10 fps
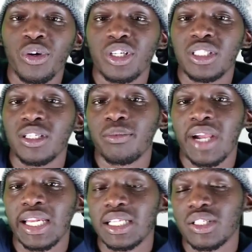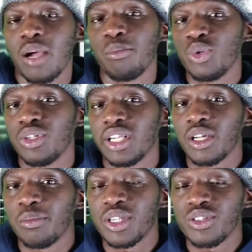we're going to jump right into our music
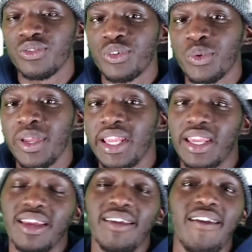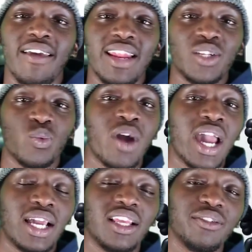intermission for the week, and that's
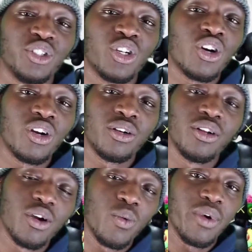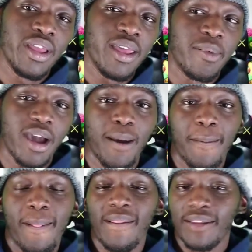Wyclef Jean with Hip Hop. See the